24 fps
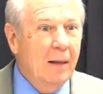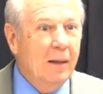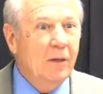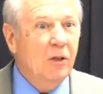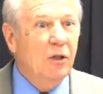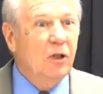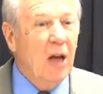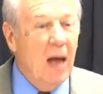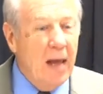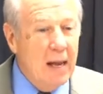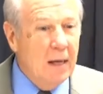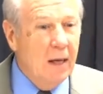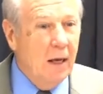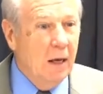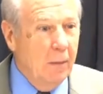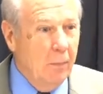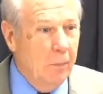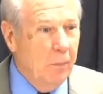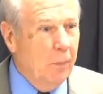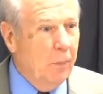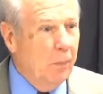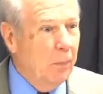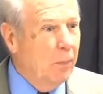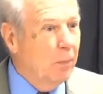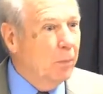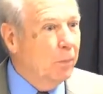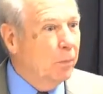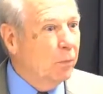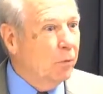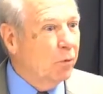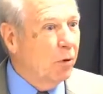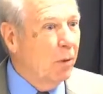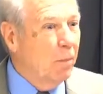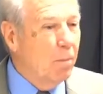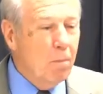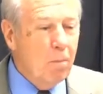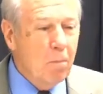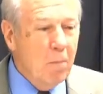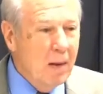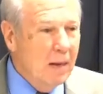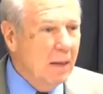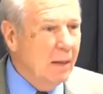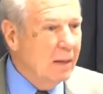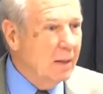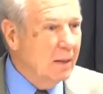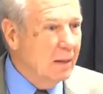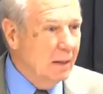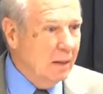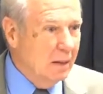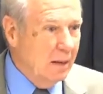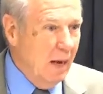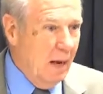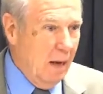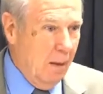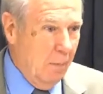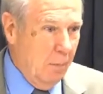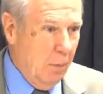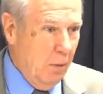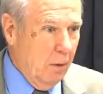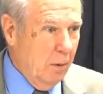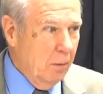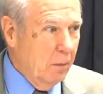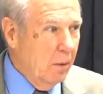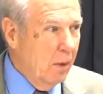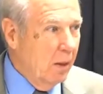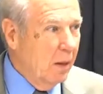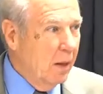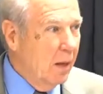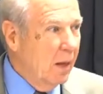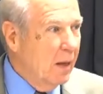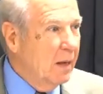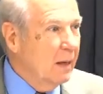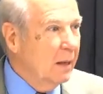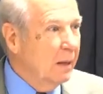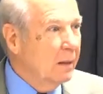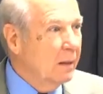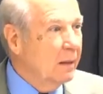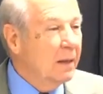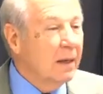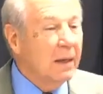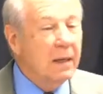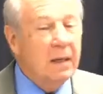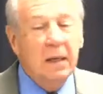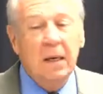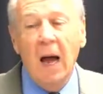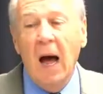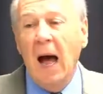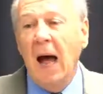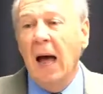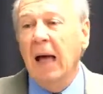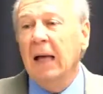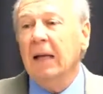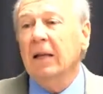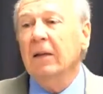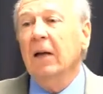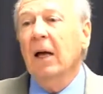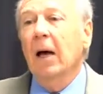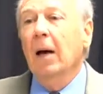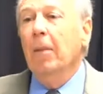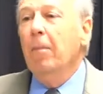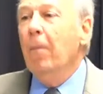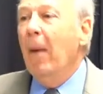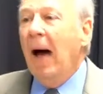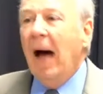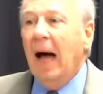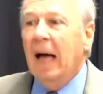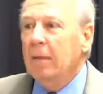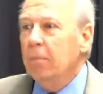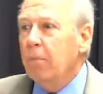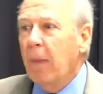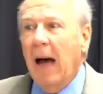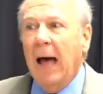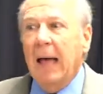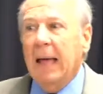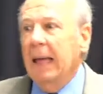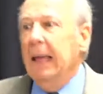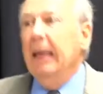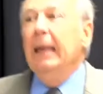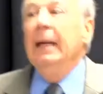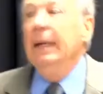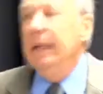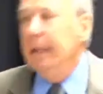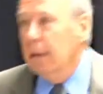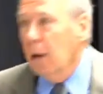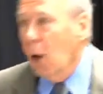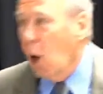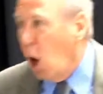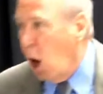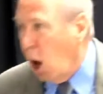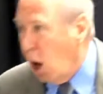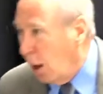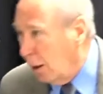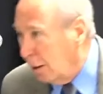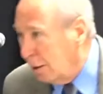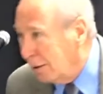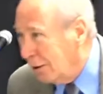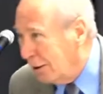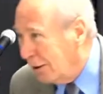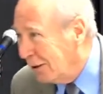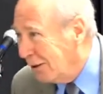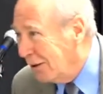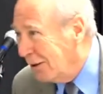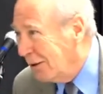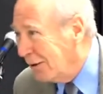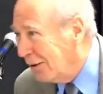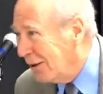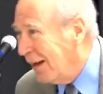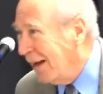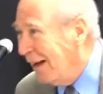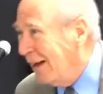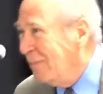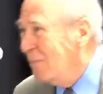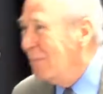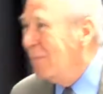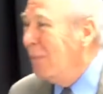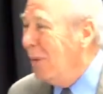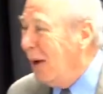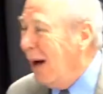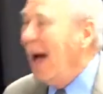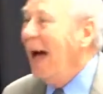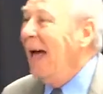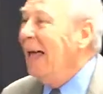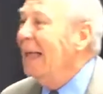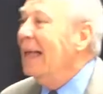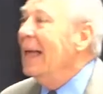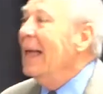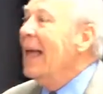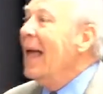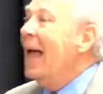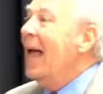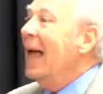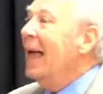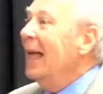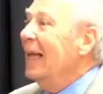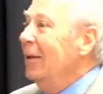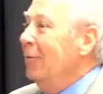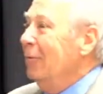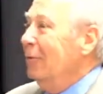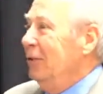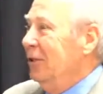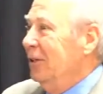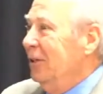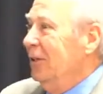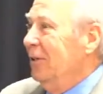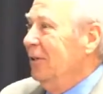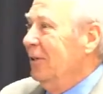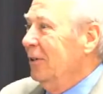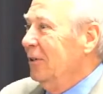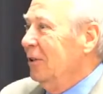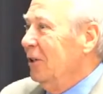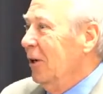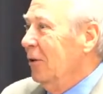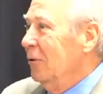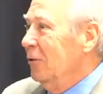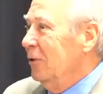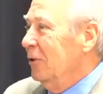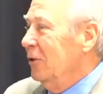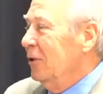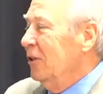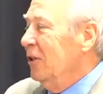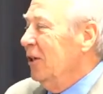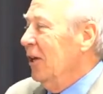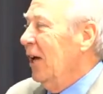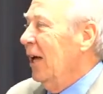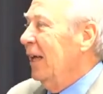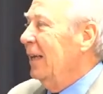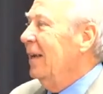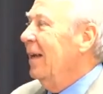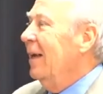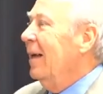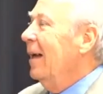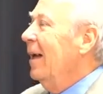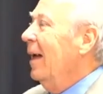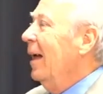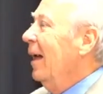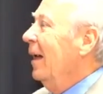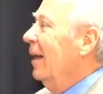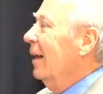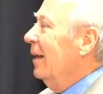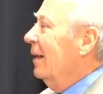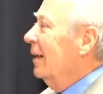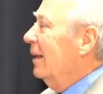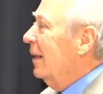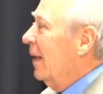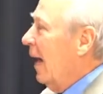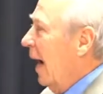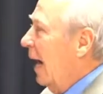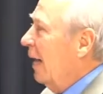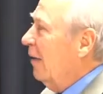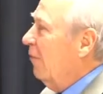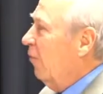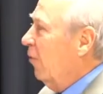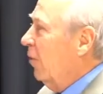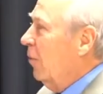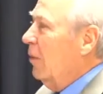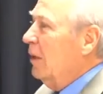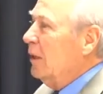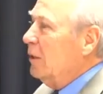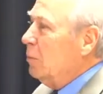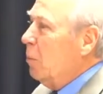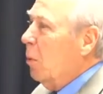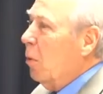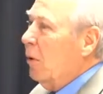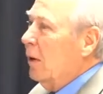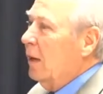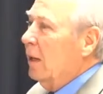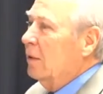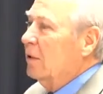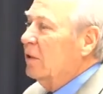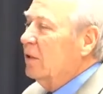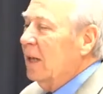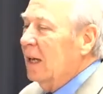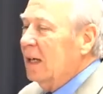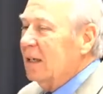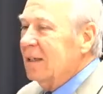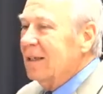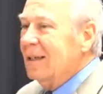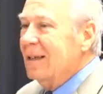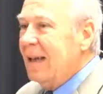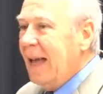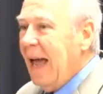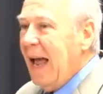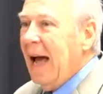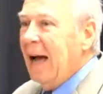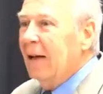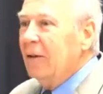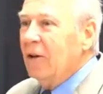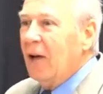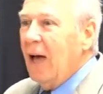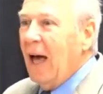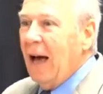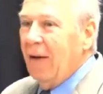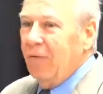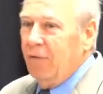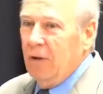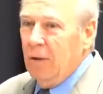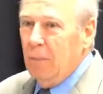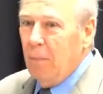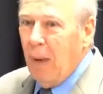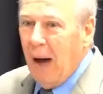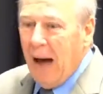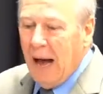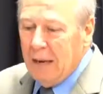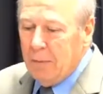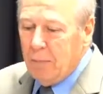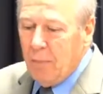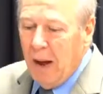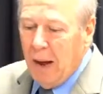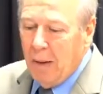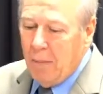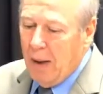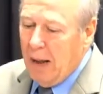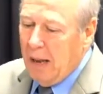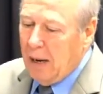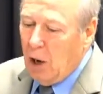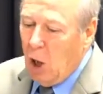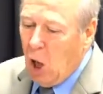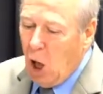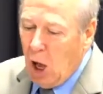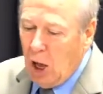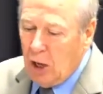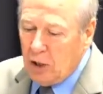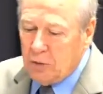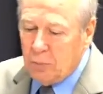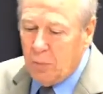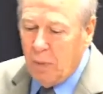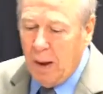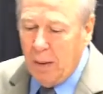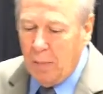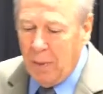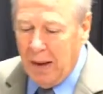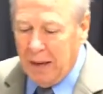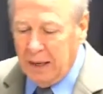Jacob, tremendous example. He did not abide by any law, okay, but he was still the chosen son. God, from this point on, says, now you have to abide by my laws, by my